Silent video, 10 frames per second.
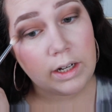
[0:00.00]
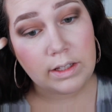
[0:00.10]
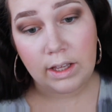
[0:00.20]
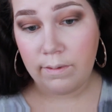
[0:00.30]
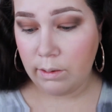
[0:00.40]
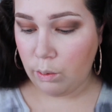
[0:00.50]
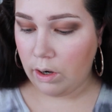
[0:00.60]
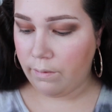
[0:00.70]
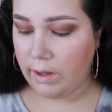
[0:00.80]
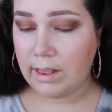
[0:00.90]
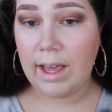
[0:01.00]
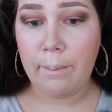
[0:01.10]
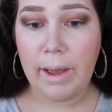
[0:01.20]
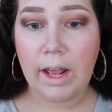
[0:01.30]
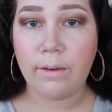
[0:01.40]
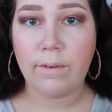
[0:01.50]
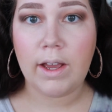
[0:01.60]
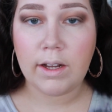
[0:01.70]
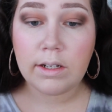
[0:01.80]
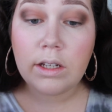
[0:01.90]
It's giving more of like that matte
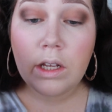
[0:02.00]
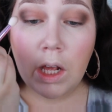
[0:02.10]
effect.